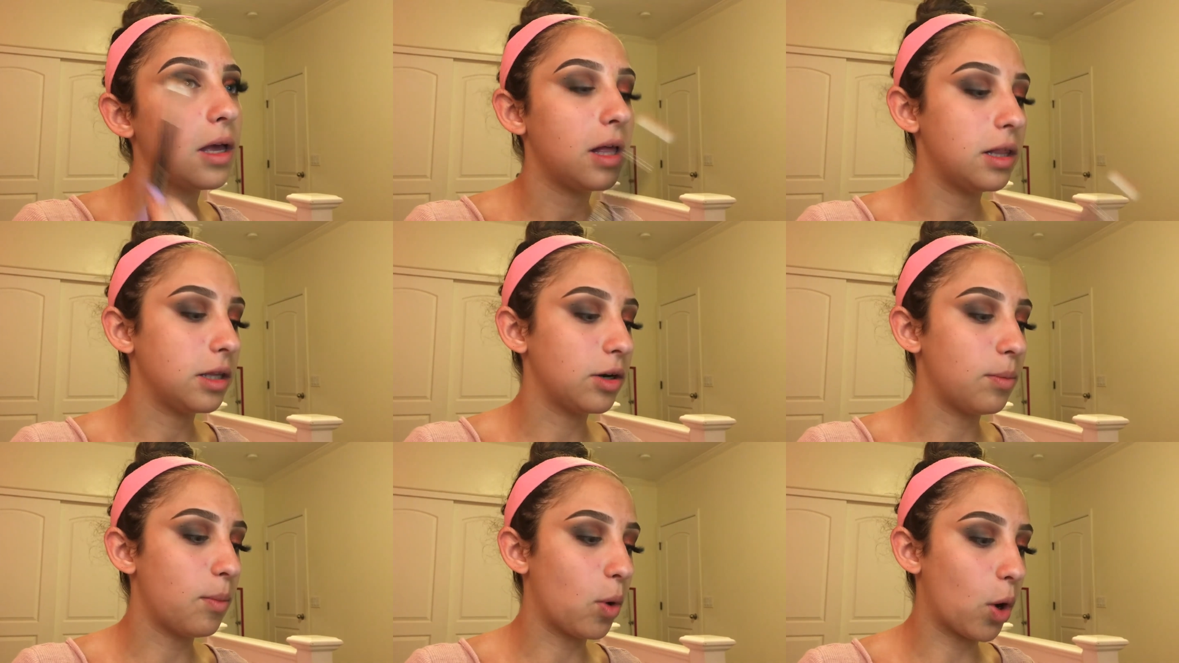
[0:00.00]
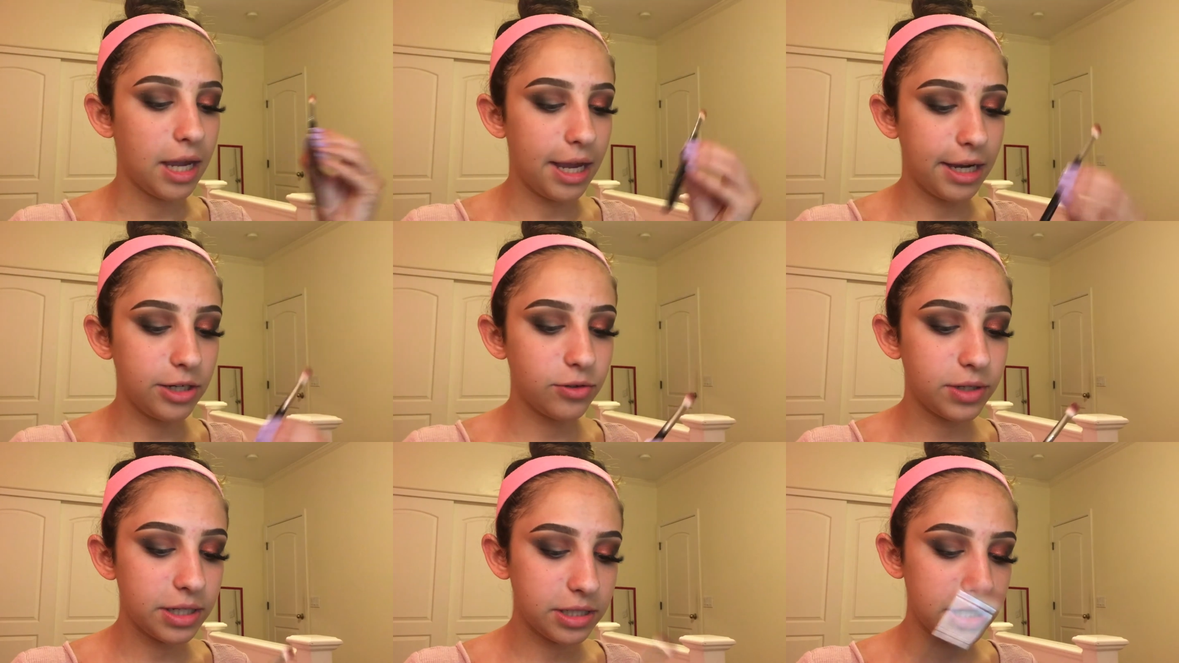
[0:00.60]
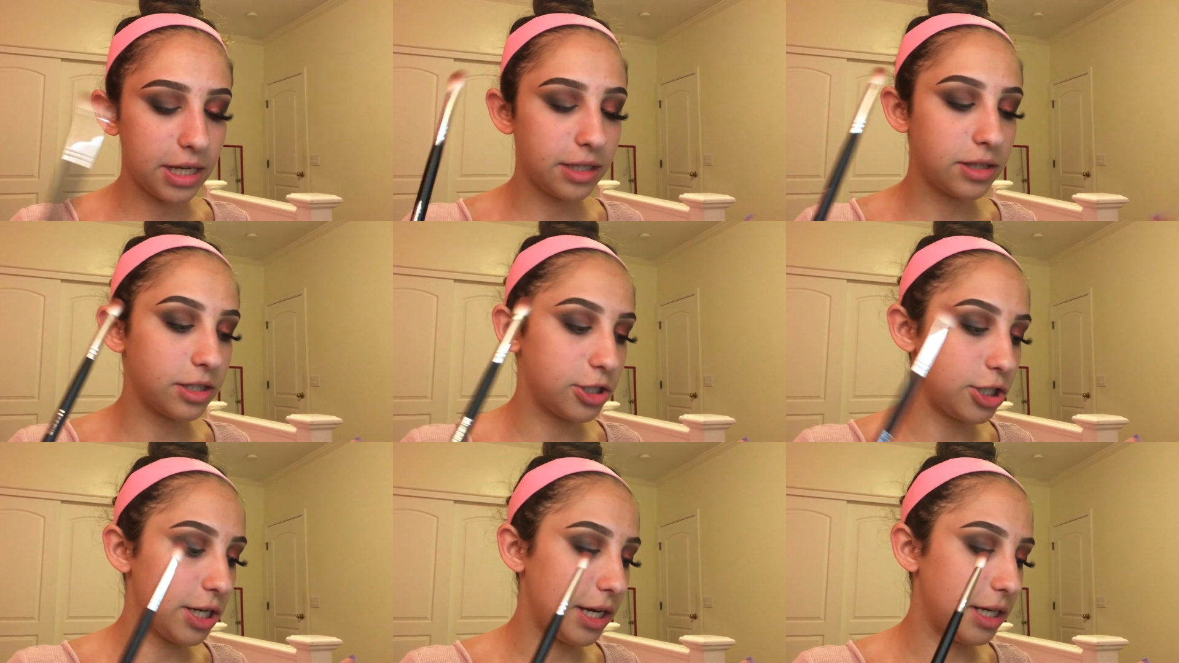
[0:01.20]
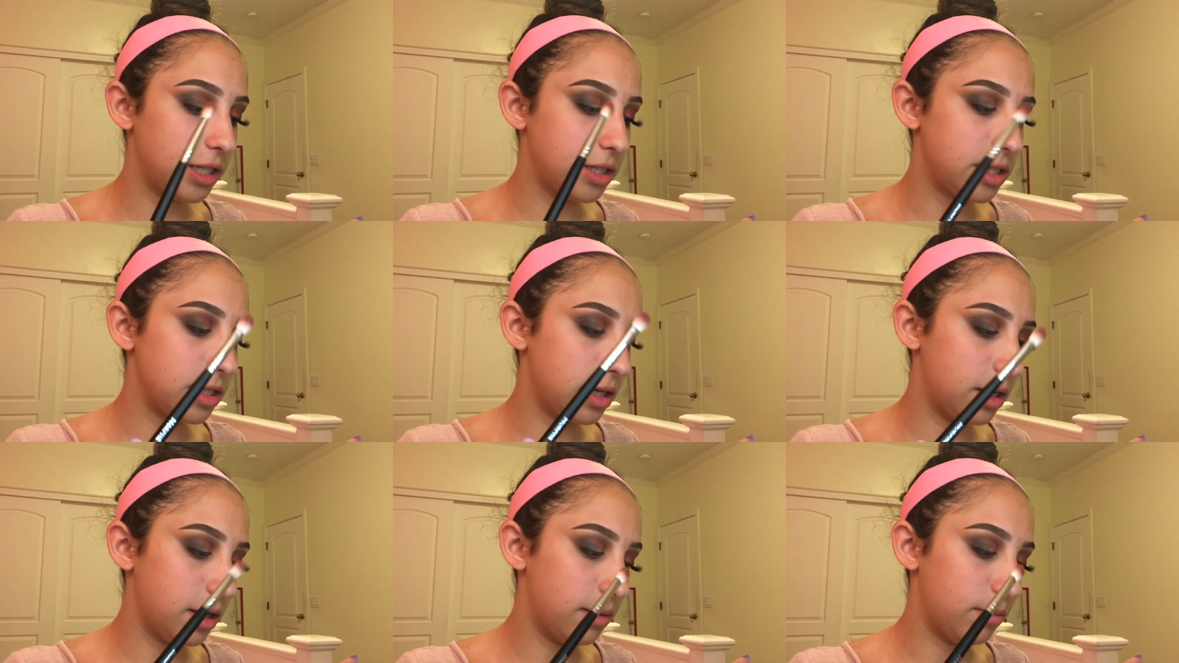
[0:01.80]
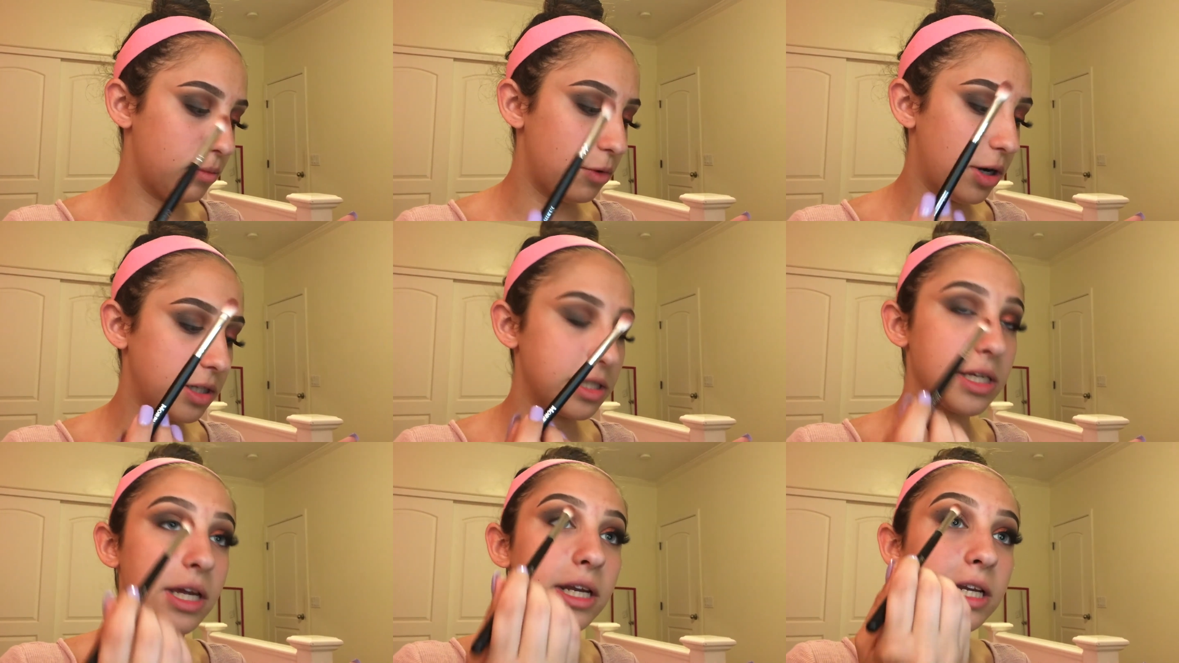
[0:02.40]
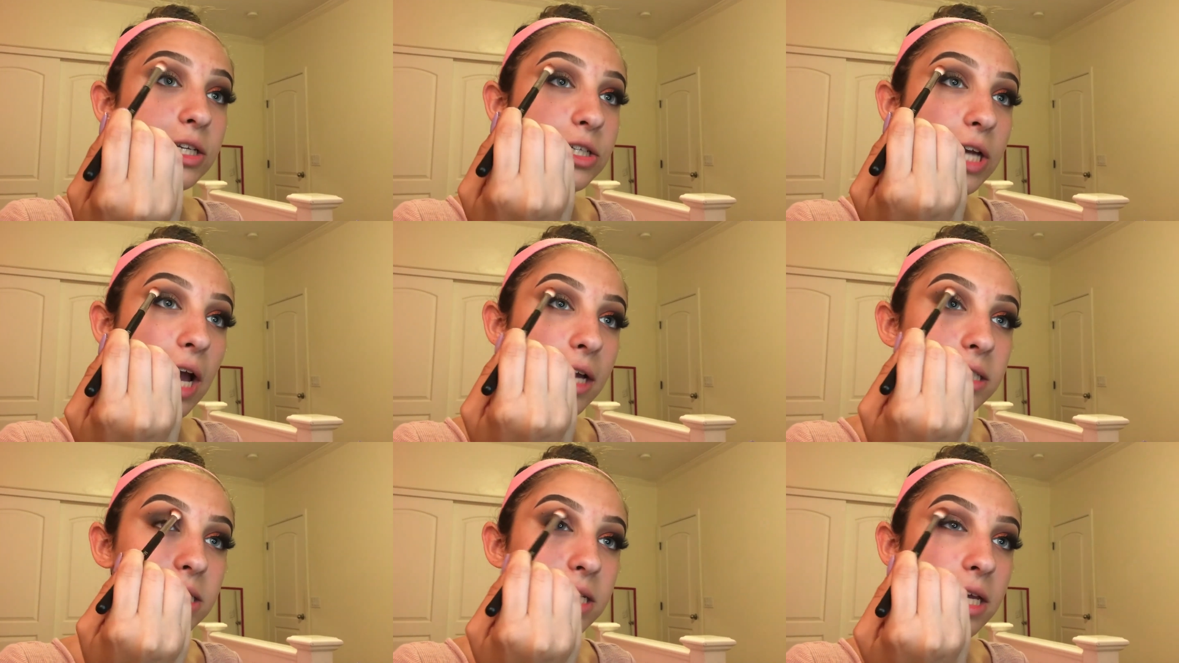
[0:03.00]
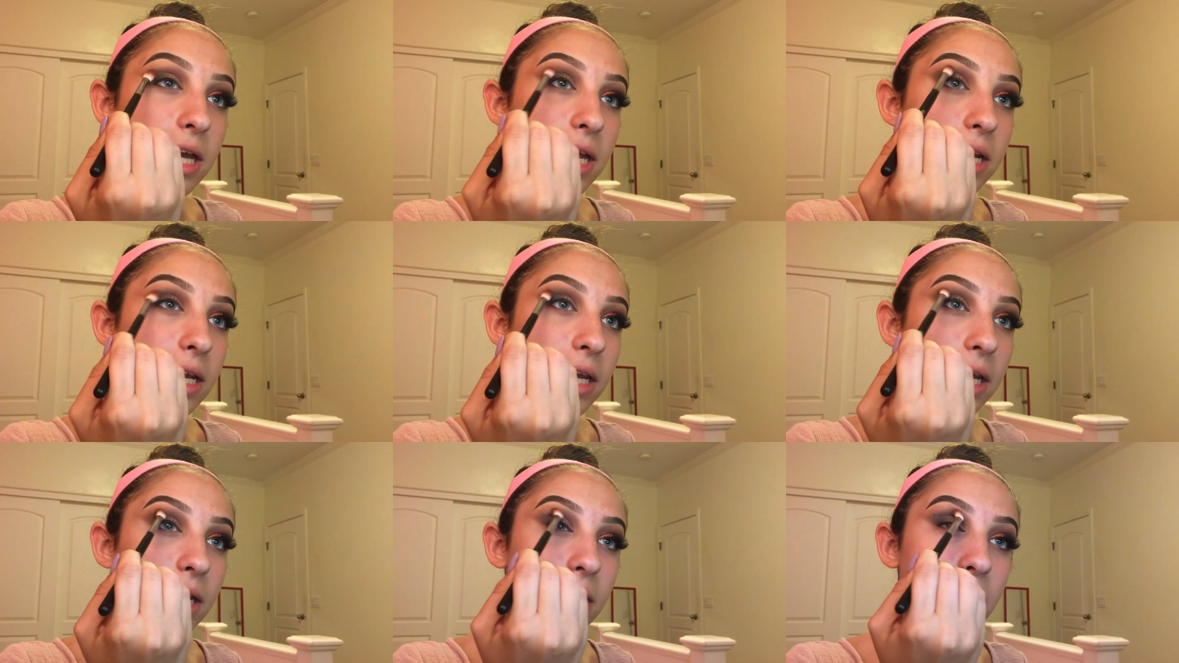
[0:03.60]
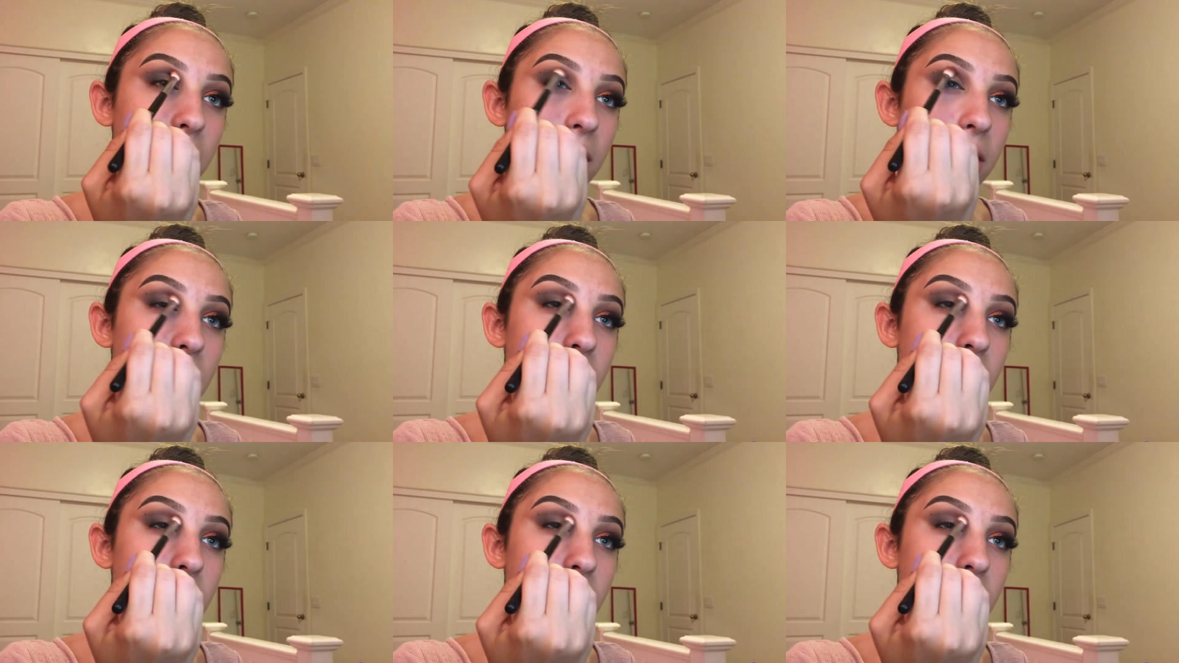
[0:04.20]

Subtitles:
a little more. And you can take the shades Roxanne and Jax again and